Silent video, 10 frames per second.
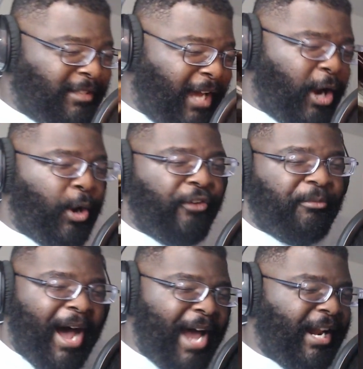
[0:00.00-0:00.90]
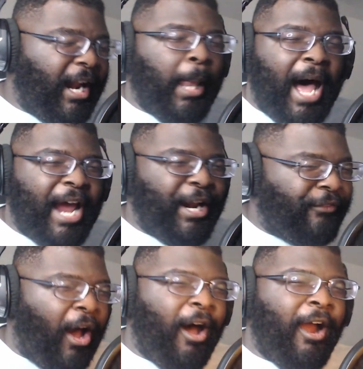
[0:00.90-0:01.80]
tiger of mind and a lion of
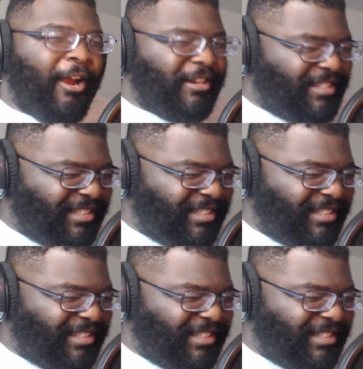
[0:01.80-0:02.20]
heart.